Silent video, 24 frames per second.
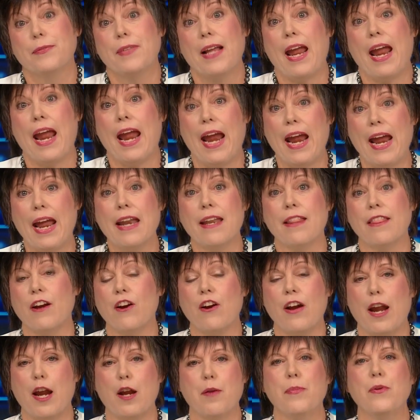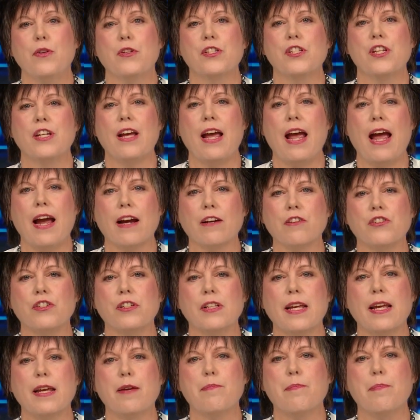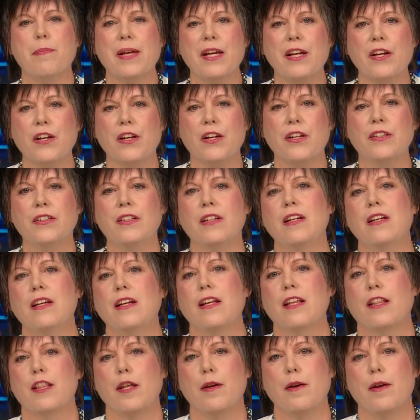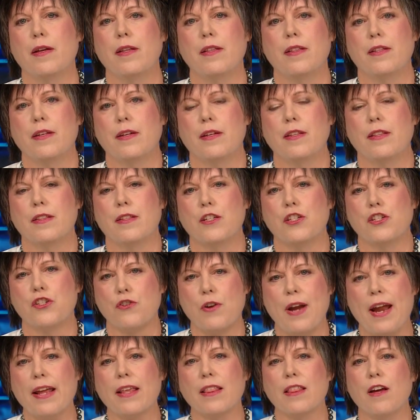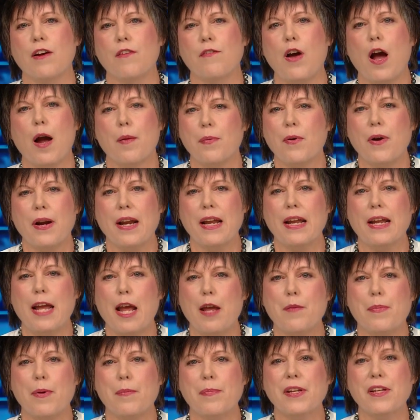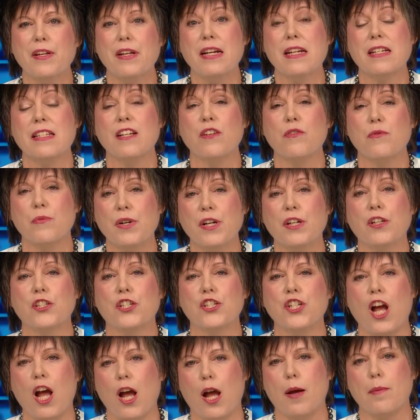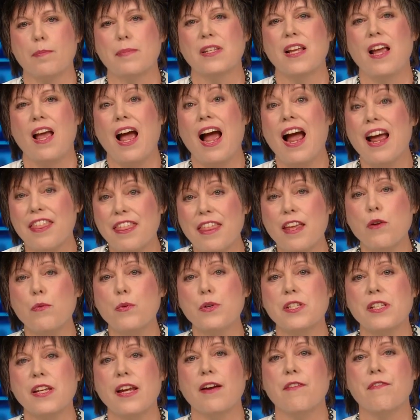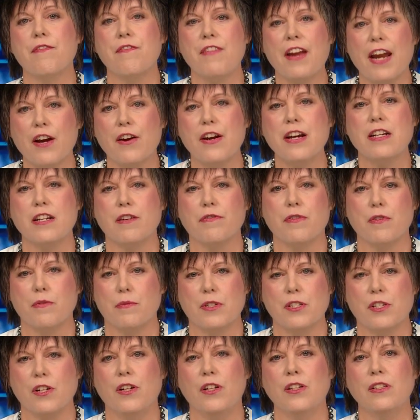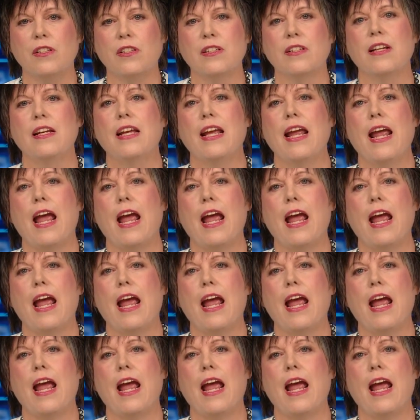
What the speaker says: and they're able to actually build the strength of operating capabilities in real jobs, I think we'll see a very different result,